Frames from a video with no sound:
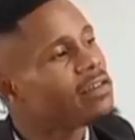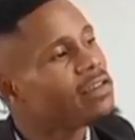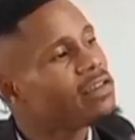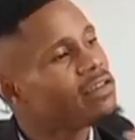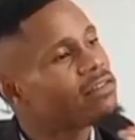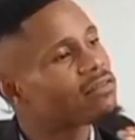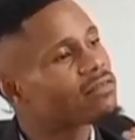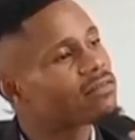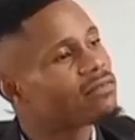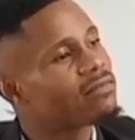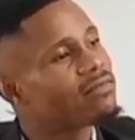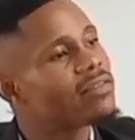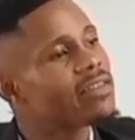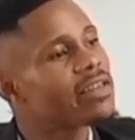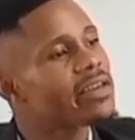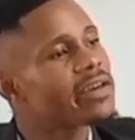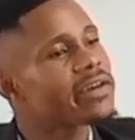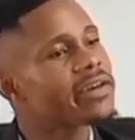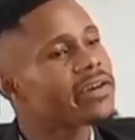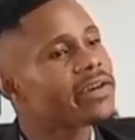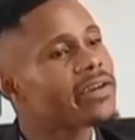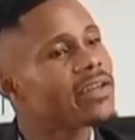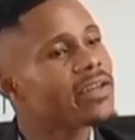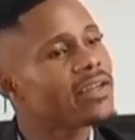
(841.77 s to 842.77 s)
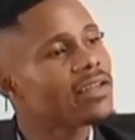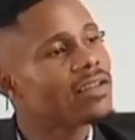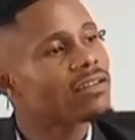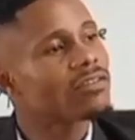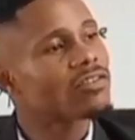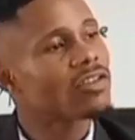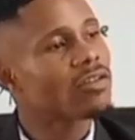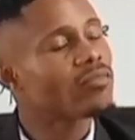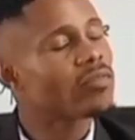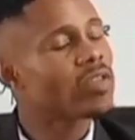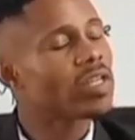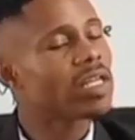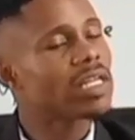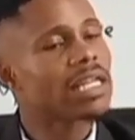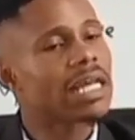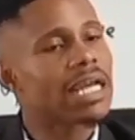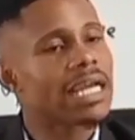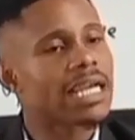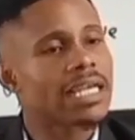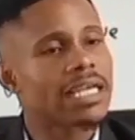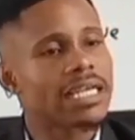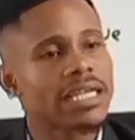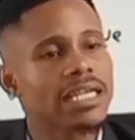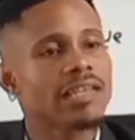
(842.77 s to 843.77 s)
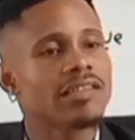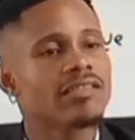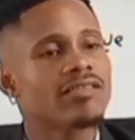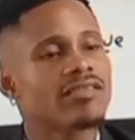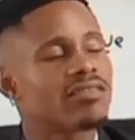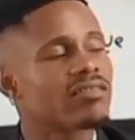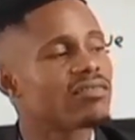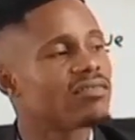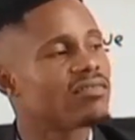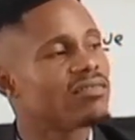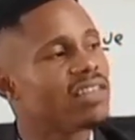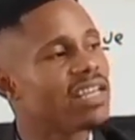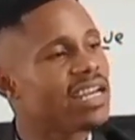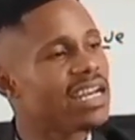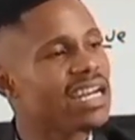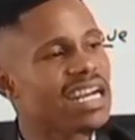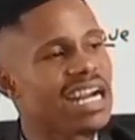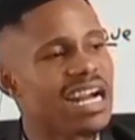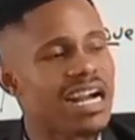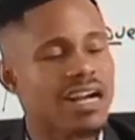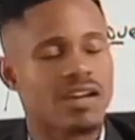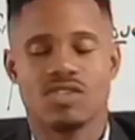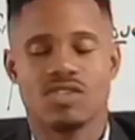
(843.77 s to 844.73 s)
is there something like, is there